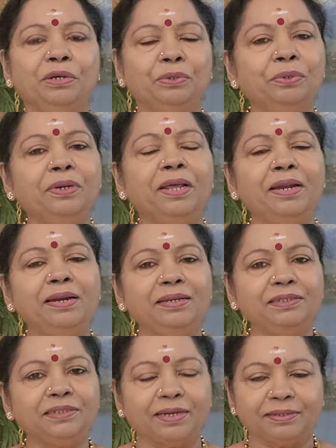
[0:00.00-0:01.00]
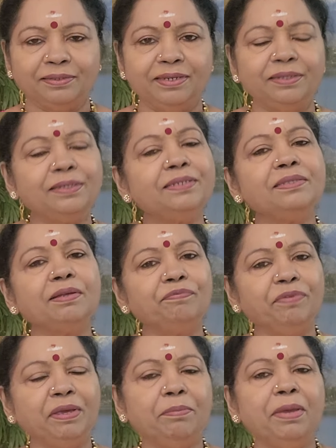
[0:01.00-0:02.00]
Kundalini Shakthi is the
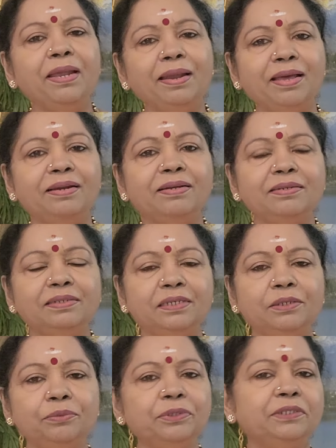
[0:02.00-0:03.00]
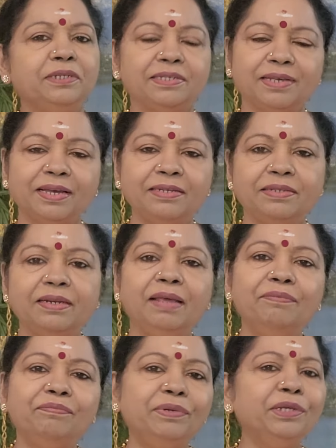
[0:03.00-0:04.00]
female energy which resides in
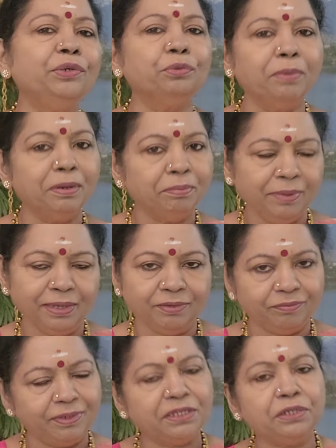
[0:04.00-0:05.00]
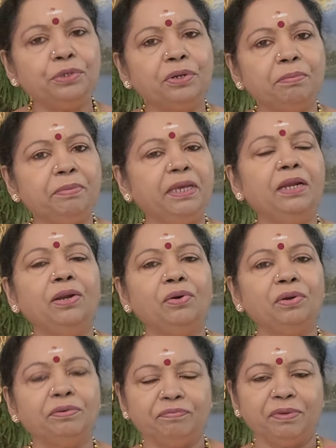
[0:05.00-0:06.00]
every human being, whether you are a male
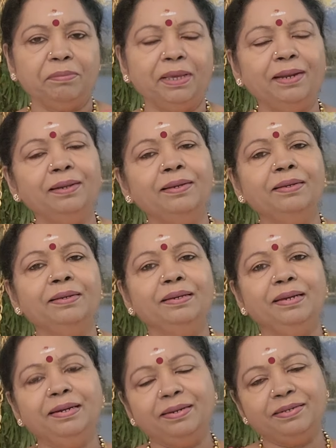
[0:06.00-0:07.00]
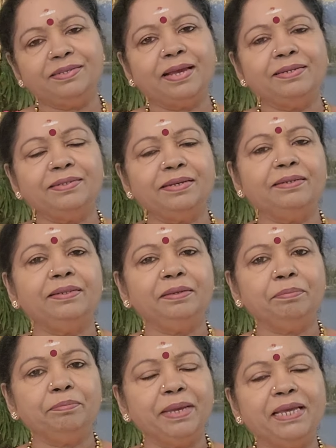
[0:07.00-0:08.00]
or a female. It resides at
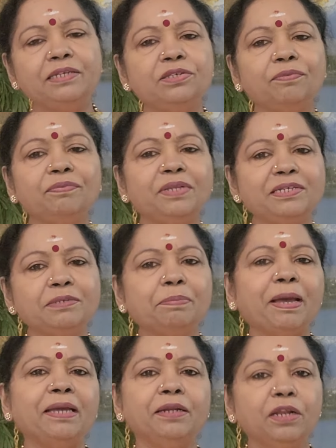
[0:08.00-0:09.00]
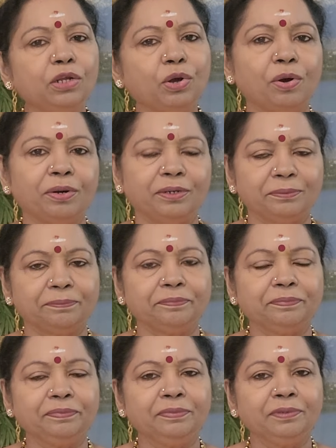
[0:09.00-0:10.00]
the base of the spinal cord.
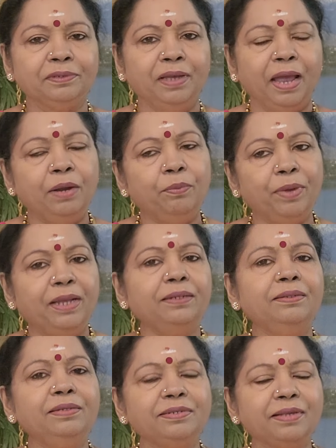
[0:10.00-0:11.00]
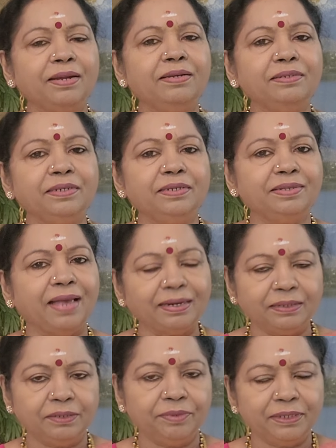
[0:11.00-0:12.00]
And when this energy is
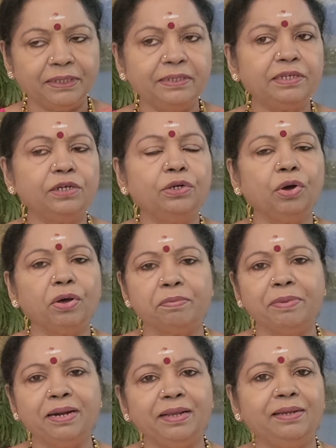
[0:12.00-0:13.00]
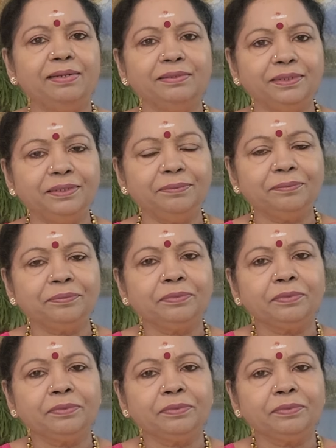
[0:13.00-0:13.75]
activated, it's a dormant energy.